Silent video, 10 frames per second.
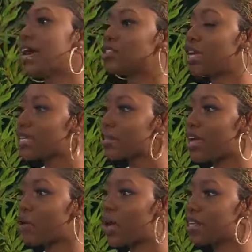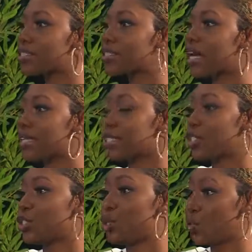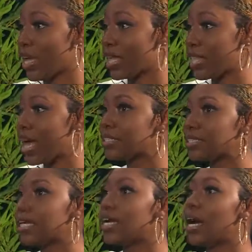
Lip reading: And so that's kind of where I started doing that.